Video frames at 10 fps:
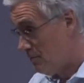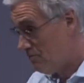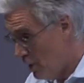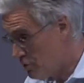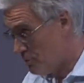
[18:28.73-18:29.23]

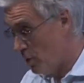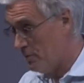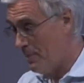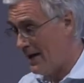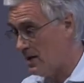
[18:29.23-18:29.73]
Most
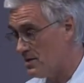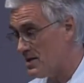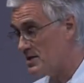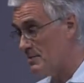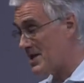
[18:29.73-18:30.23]
modern banking
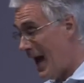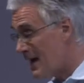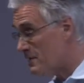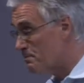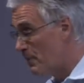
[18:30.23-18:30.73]
systems
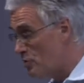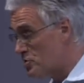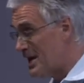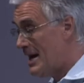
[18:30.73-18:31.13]
and most